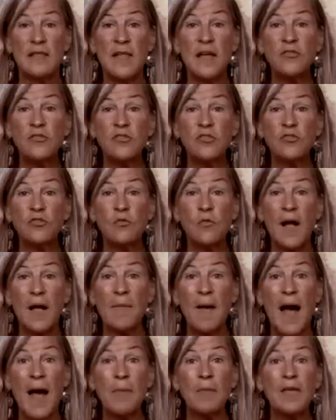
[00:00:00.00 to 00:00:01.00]
Let's
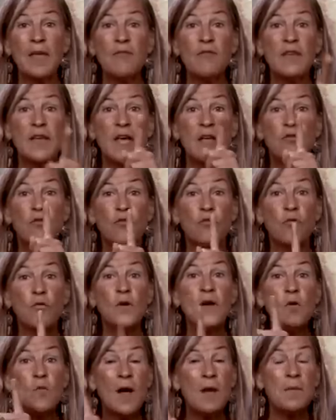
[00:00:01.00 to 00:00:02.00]
describe, I'm giving a
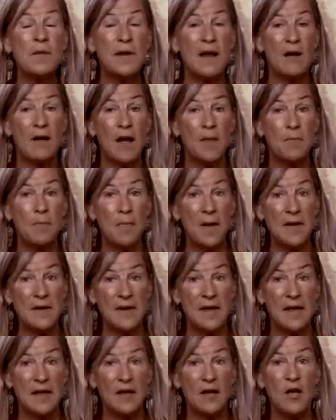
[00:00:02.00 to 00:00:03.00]
free webinar on
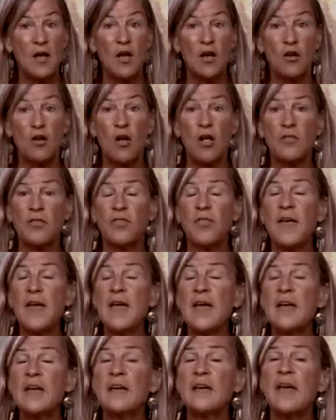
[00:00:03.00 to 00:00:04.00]
Monday called
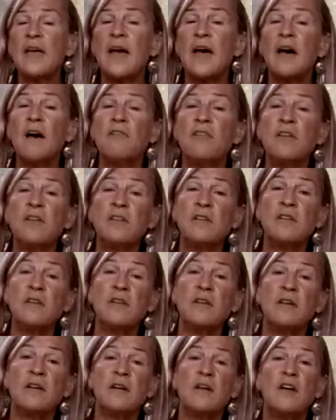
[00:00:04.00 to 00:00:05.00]
Thank
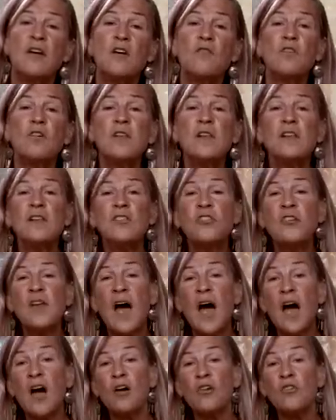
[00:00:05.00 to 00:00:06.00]
Heaven for Little
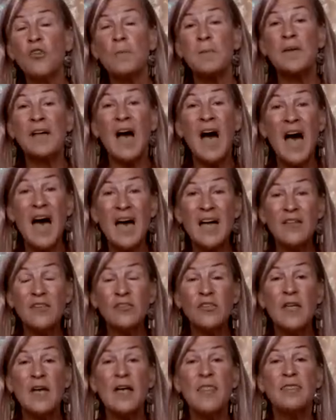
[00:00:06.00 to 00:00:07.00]
Stars
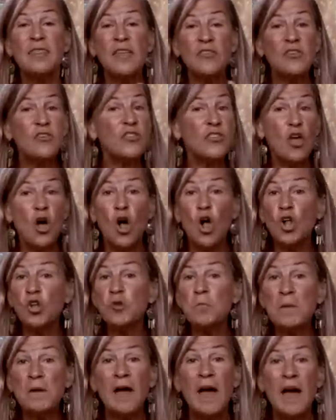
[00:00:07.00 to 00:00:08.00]
because this is the
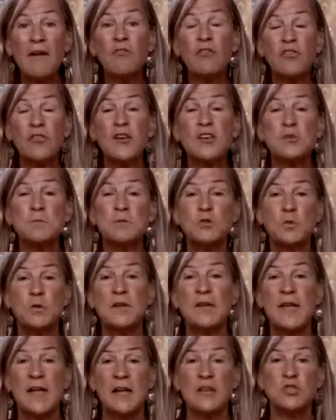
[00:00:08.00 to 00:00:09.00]
ultimate conversation
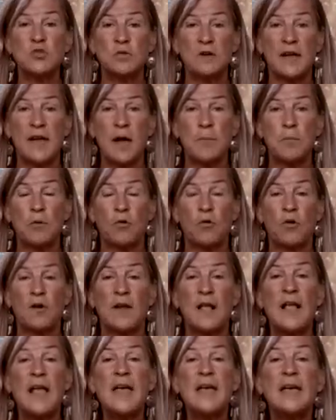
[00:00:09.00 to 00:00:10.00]
between Cancer and Capricorn.